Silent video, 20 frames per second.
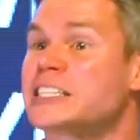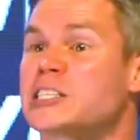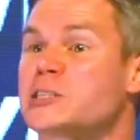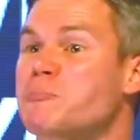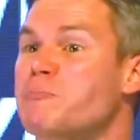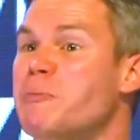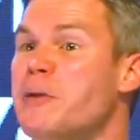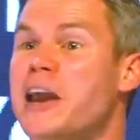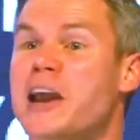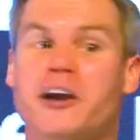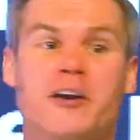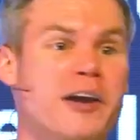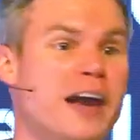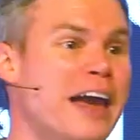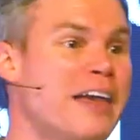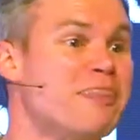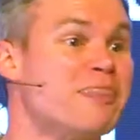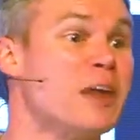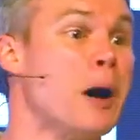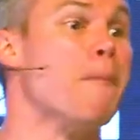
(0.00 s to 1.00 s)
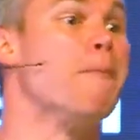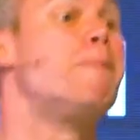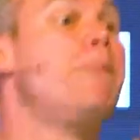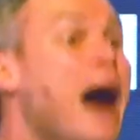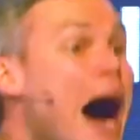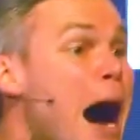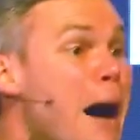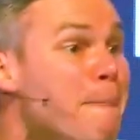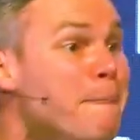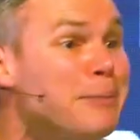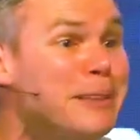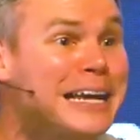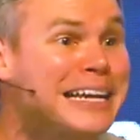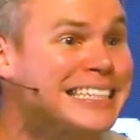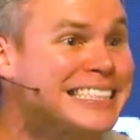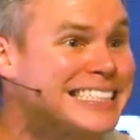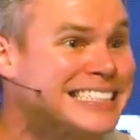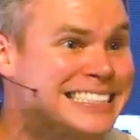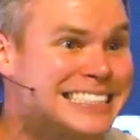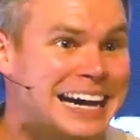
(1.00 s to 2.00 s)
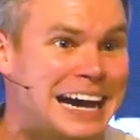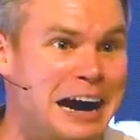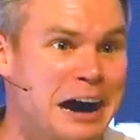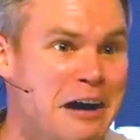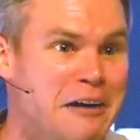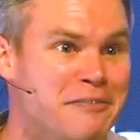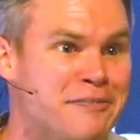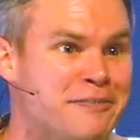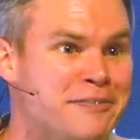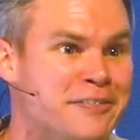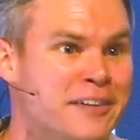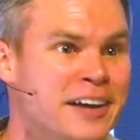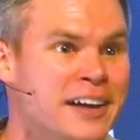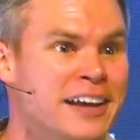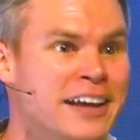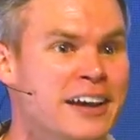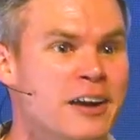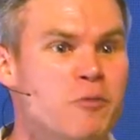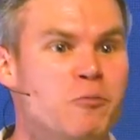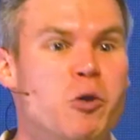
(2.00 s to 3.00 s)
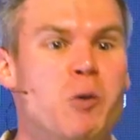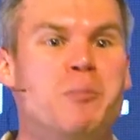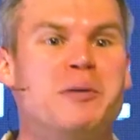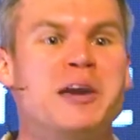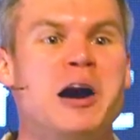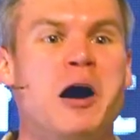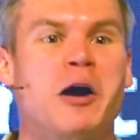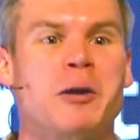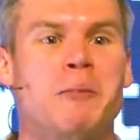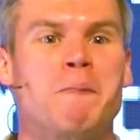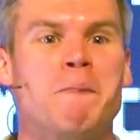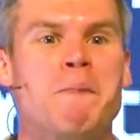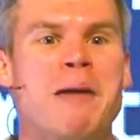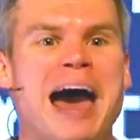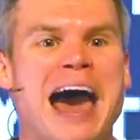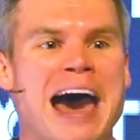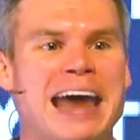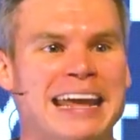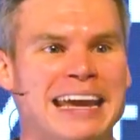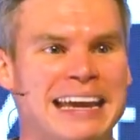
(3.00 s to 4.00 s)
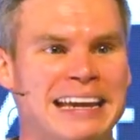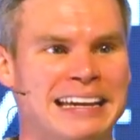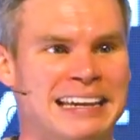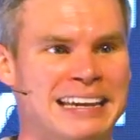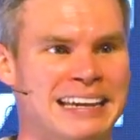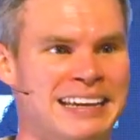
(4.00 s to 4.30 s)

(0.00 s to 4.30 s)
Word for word: Spirit, the public stuff will be automatic.